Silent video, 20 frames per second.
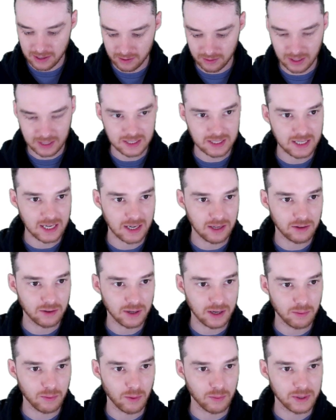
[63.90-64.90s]
here, let's take a
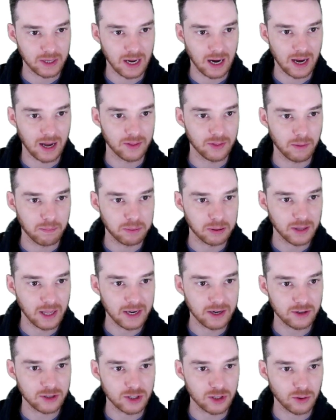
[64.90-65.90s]
look at what we got. The
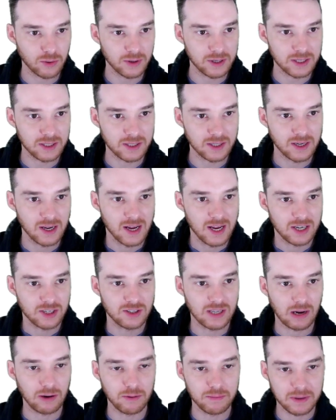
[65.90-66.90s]
player choice,
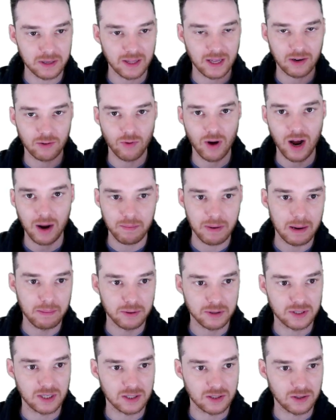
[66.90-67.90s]
so that would be like rock,
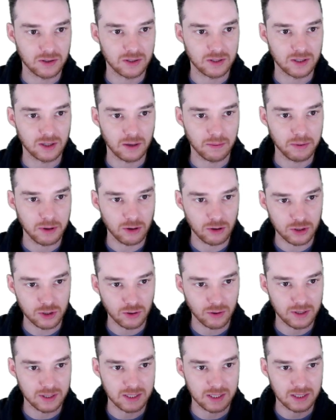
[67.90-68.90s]
paper, scissors. The computer
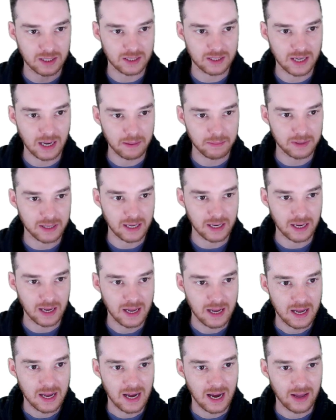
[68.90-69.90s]
choice, same thing.
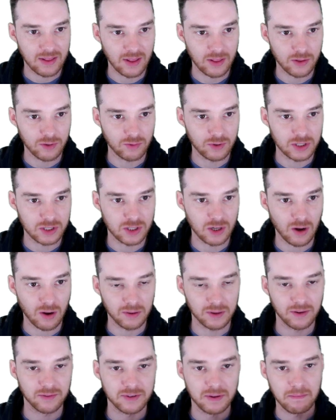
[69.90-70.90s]
And then the
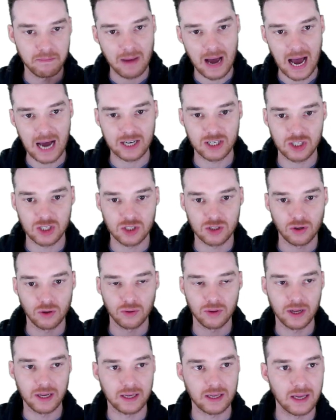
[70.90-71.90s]
result of the match. So
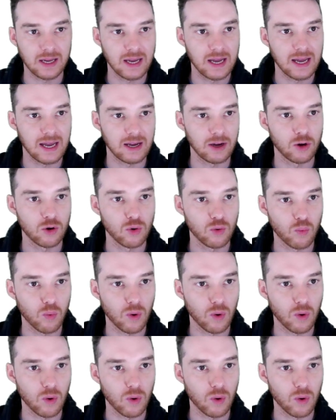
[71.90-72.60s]
like who